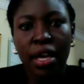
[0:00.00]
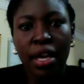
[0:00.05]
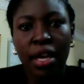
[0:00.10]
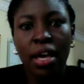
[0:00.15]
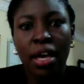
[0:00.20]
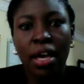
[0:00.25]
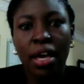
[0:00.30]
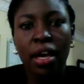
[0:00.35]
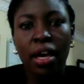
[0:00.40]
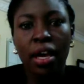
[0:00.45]

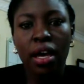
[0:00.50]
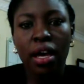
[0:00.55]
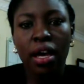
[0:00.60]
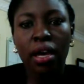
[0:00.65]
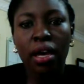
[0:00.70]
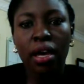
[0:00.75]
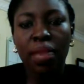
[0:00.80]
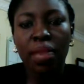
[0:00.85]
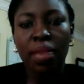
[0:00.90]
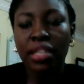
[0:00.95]

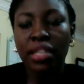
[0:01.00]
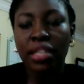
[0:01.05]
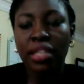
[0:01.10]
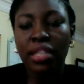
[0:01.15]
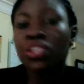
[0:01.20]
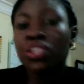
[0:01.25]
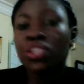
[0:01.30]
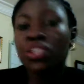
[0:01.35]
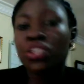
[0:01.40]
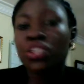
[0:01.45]
At this
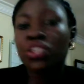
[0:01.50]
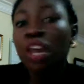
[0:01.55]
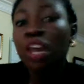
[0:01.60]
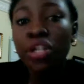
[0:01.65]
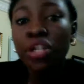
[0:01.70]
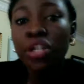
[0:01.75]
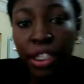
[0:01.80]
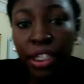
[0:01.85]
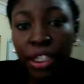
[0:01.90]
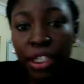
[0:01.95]

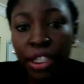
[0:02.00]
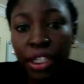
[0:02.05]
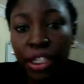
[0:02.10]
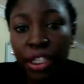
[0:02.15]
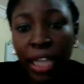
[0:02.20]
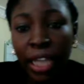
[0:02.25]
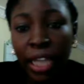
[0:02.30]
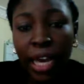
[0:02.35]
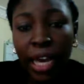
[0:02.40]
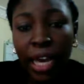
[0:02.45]
junction,
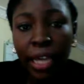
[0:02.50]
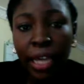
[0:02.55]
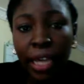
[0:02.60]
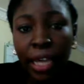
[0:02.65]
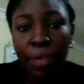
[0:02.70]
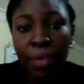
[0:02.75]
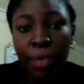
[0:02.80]
I